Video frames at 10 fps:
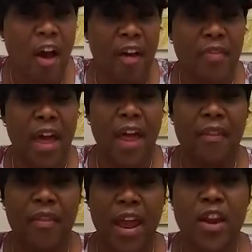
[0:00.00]
and
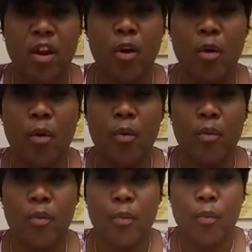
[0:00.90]
that they
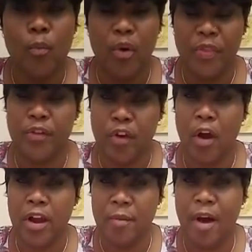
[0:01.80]
know what they're
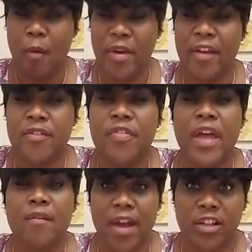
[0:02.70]
talking about because
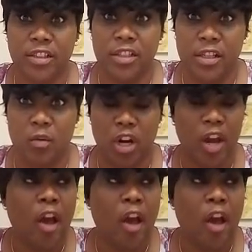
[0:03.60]
they've actually done the work,